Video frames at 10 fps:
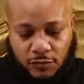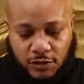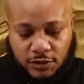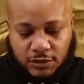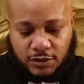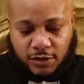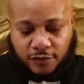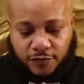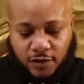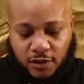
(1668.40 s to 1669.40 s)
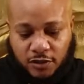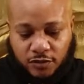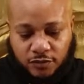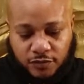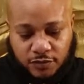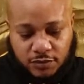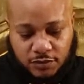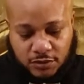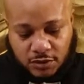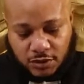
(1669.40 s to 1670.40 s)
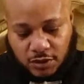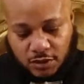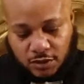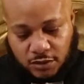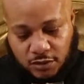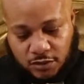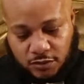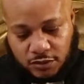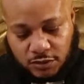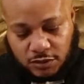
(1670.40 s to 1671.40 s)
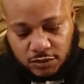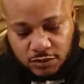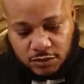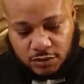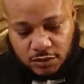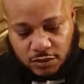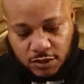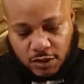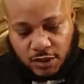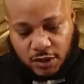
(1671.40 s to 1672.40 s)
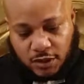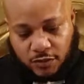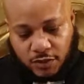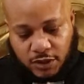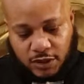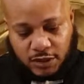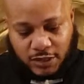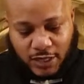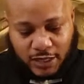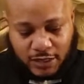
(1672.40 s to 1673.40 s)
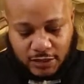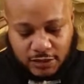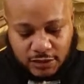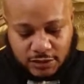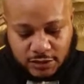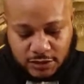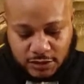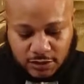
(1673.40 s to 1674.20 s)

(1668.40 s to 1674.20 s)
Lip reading: It's still falling over. Losing. You know what it is? I gotta get this